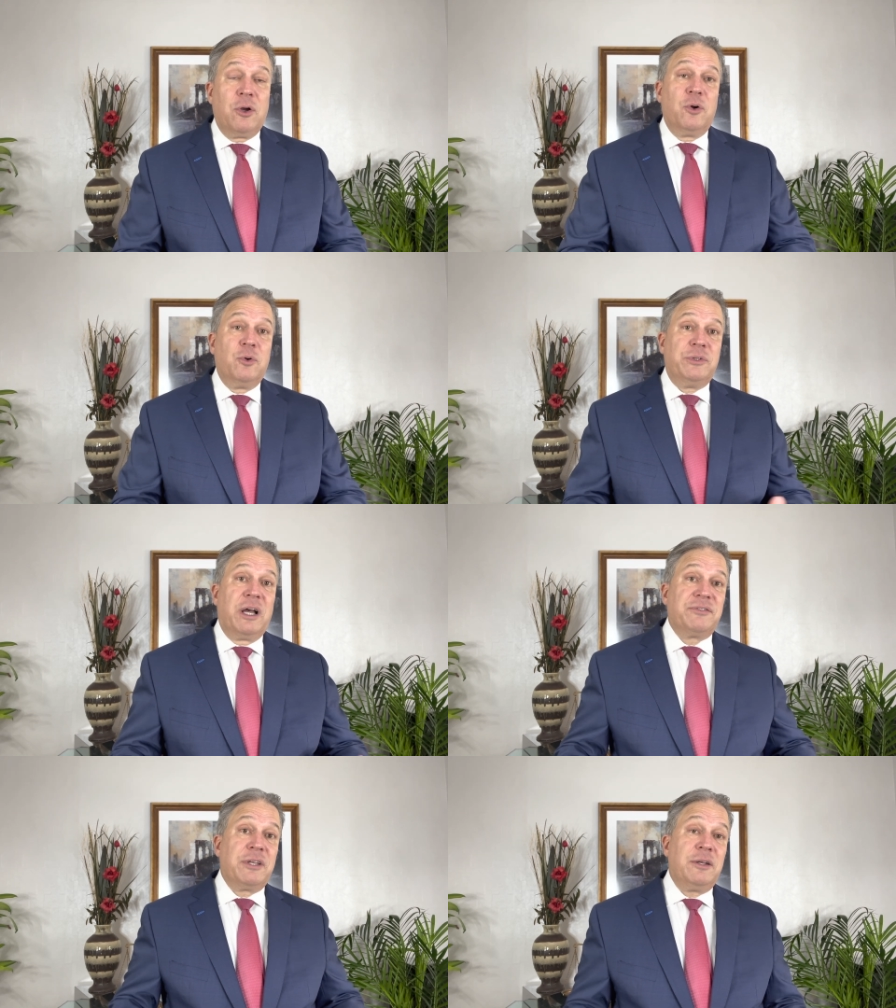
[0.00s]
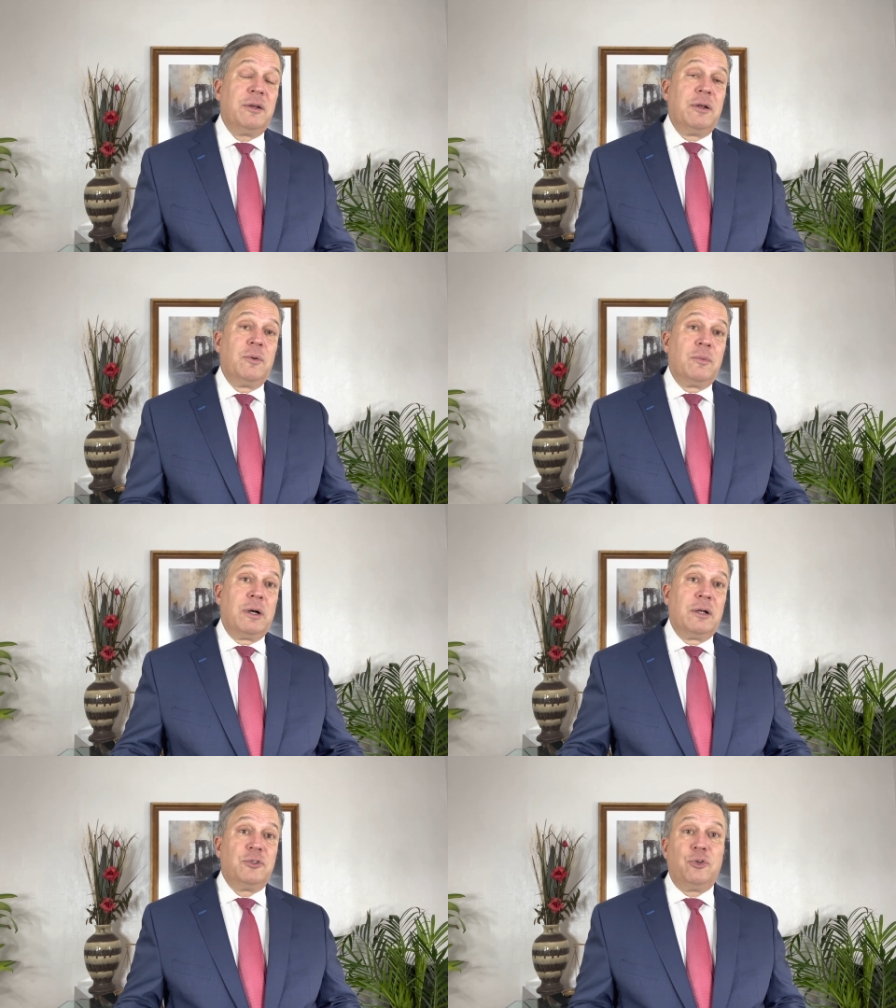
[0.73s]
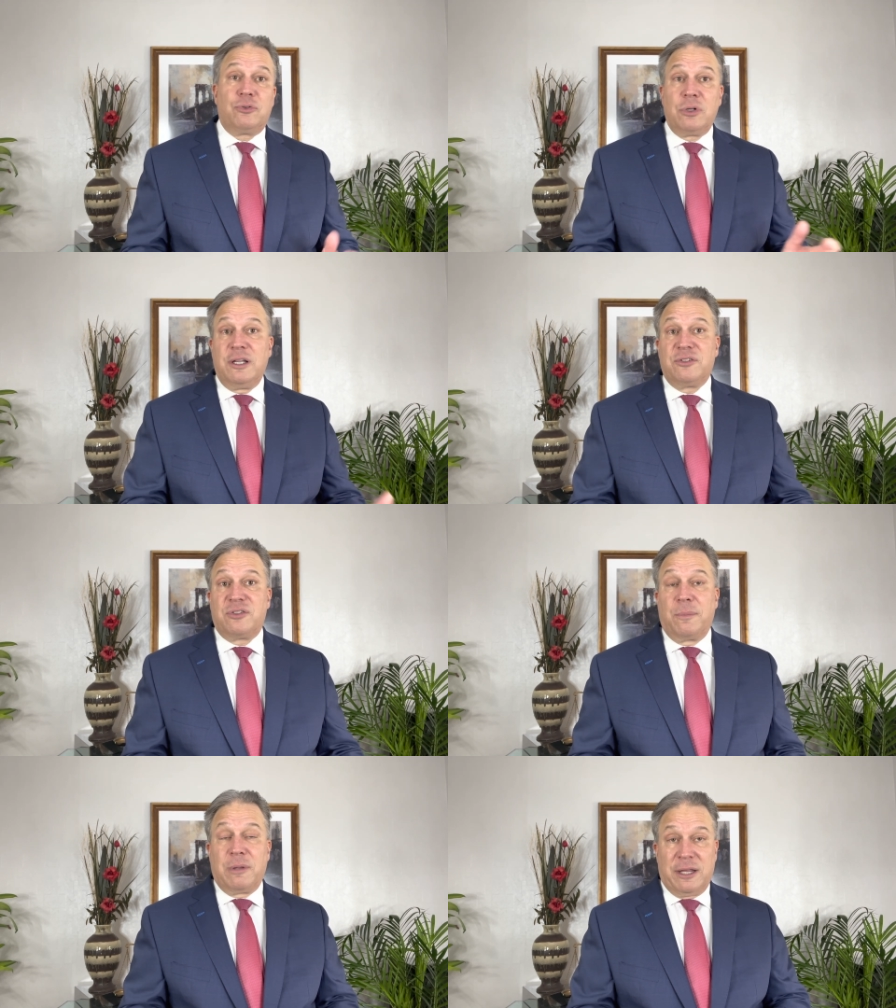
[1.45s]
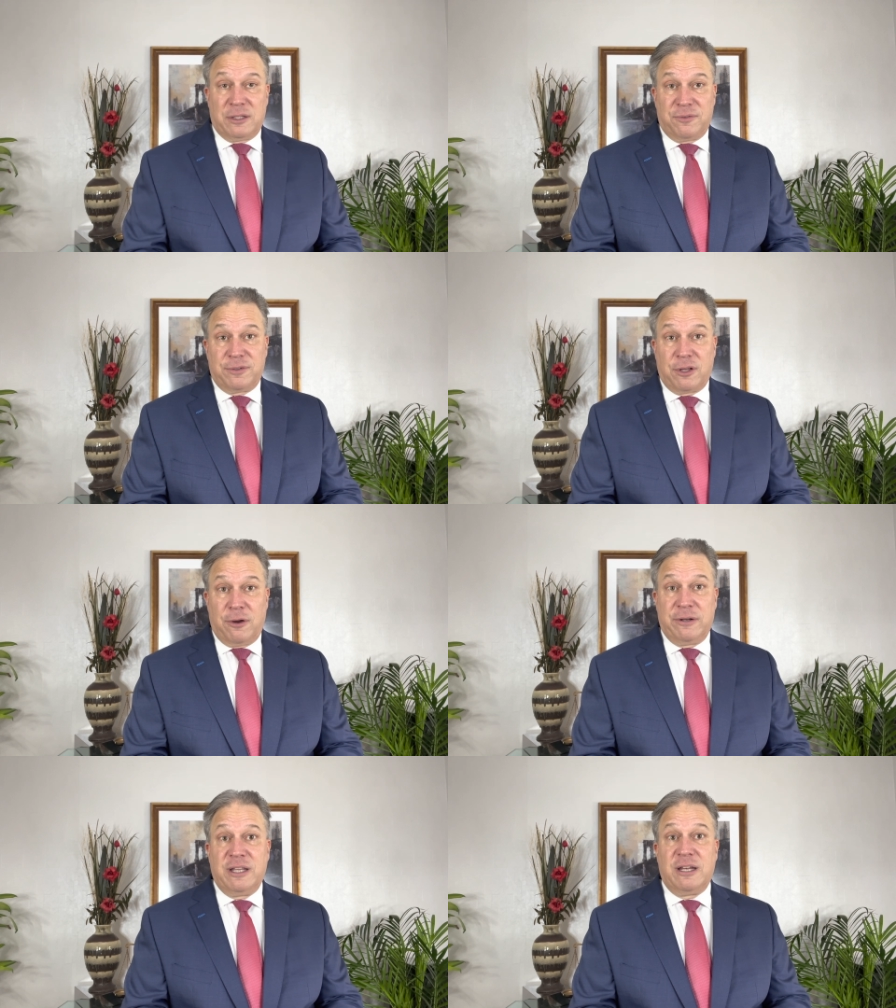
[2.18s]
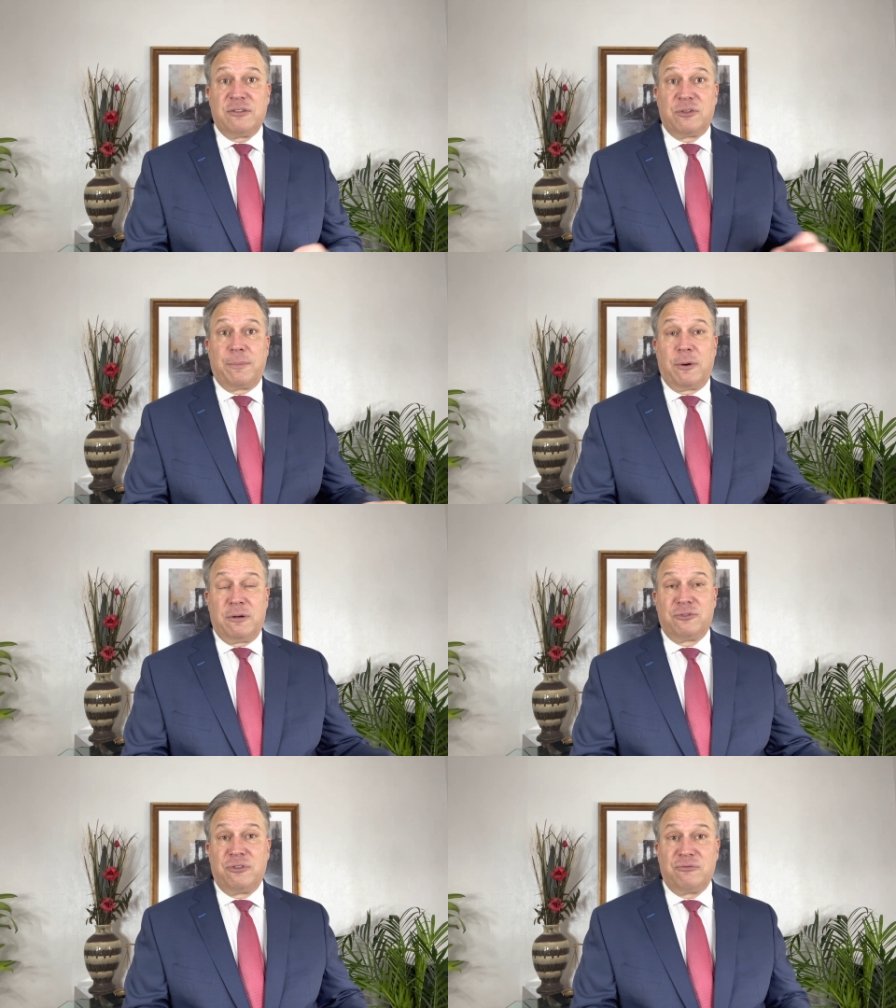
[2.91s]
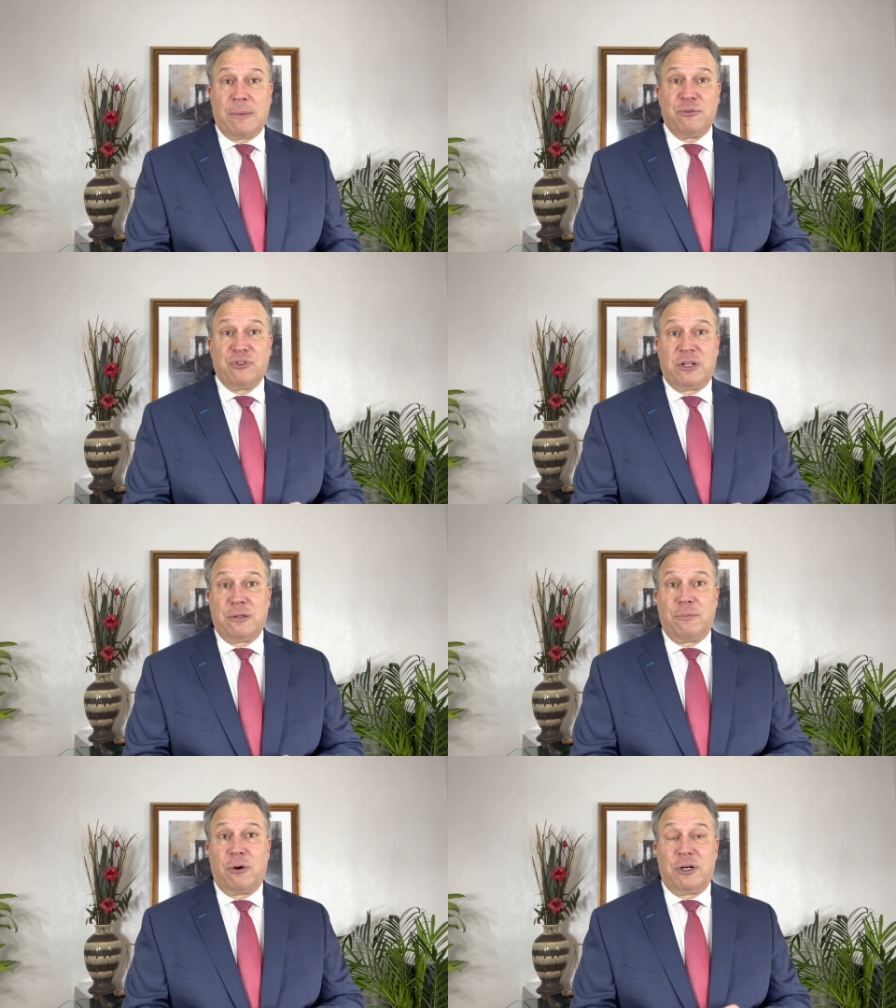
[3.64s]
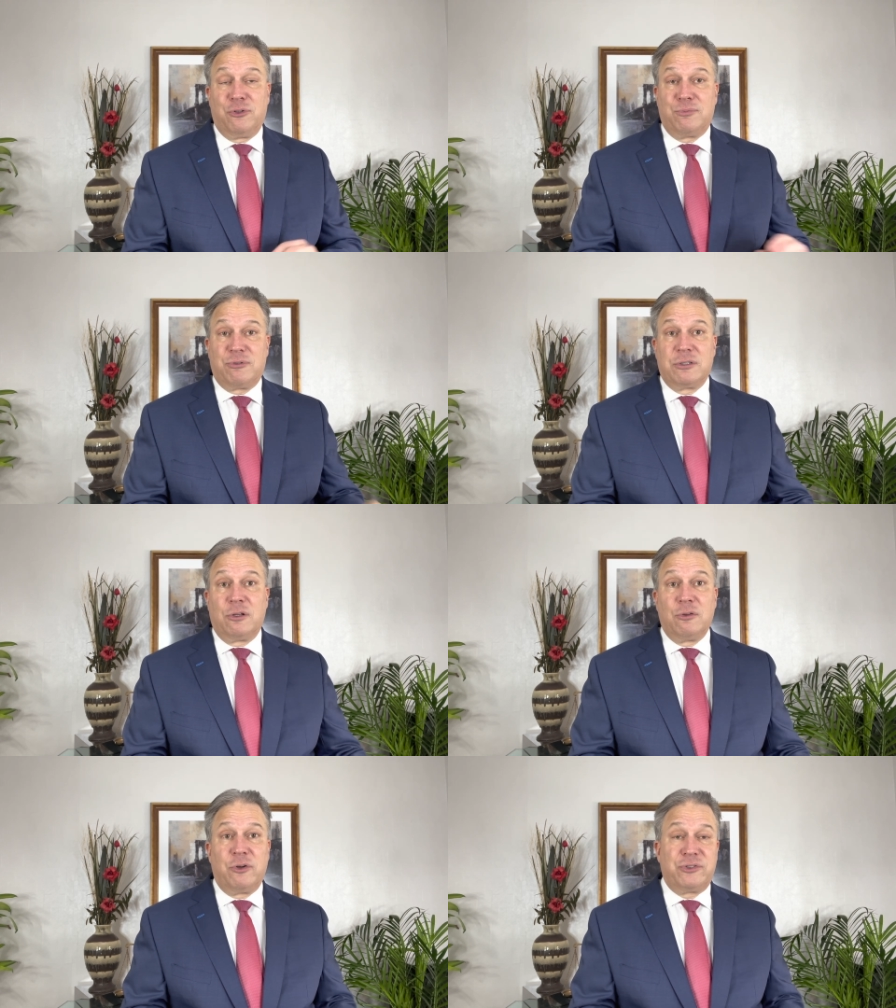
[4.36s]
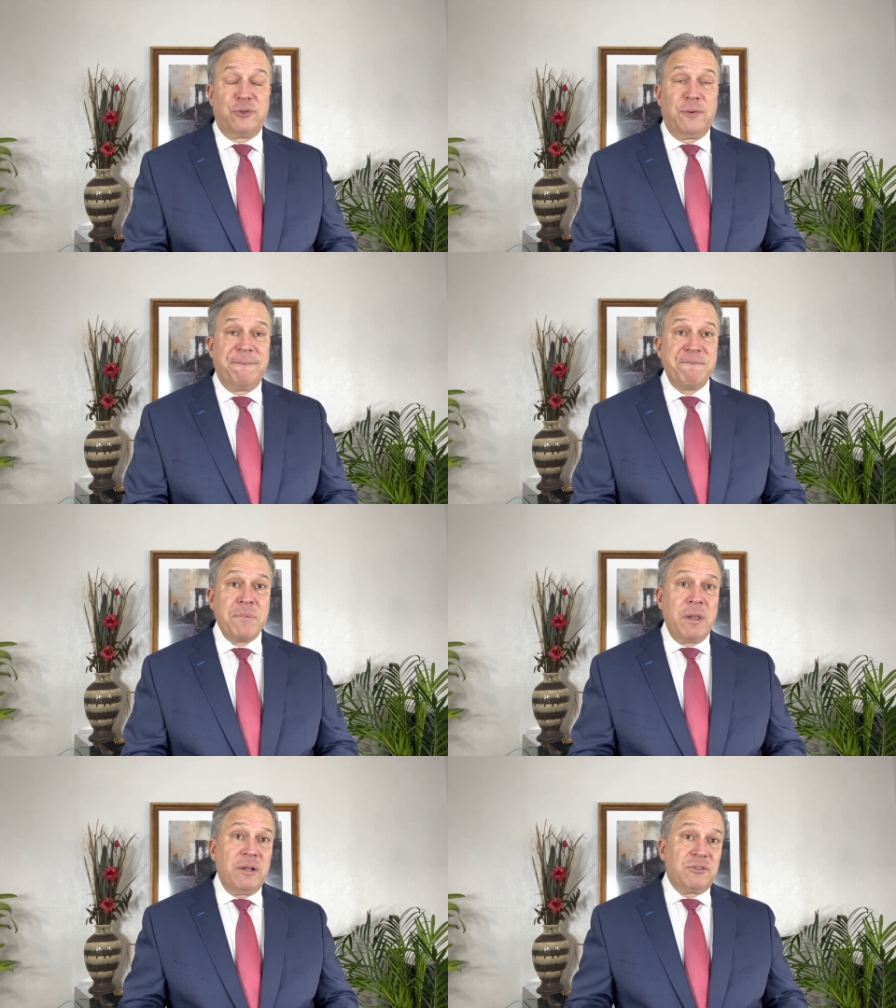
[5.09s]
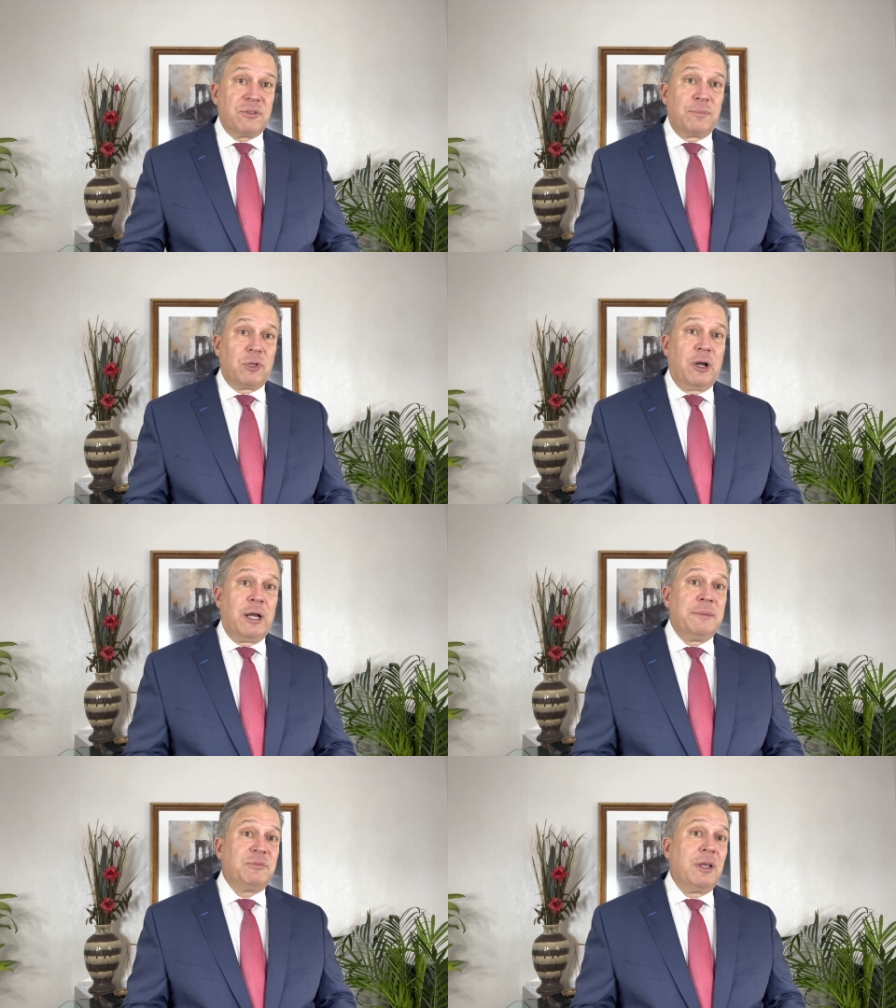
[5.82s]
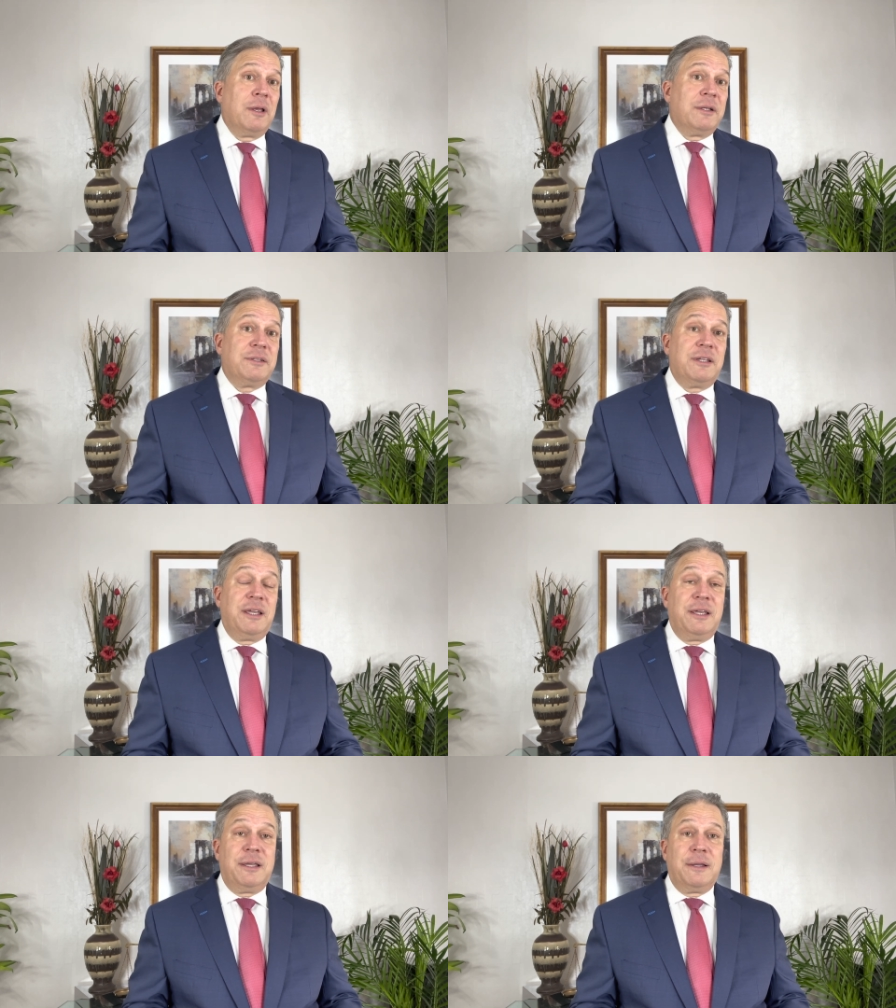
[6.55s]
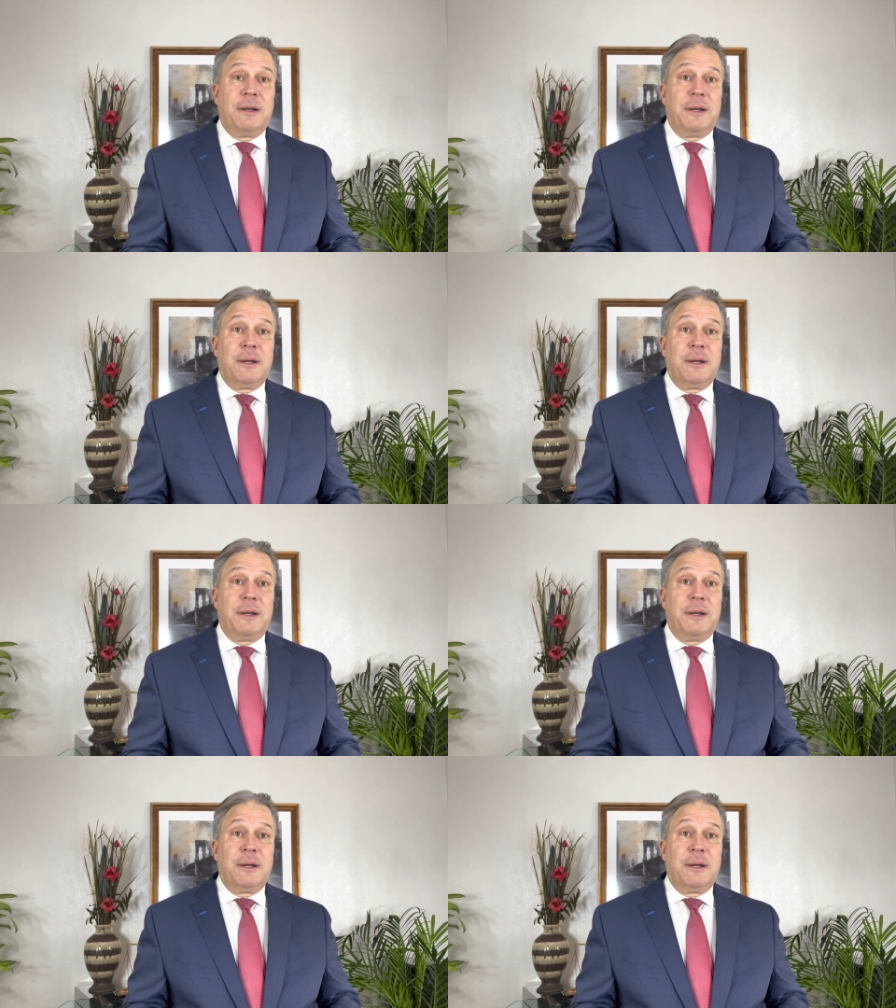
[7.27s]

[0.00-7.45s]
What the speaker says: Who does it? Well, usually it's the plaintiff attorney. That's the person representing the parties who bring the lawsuit. Sometimes the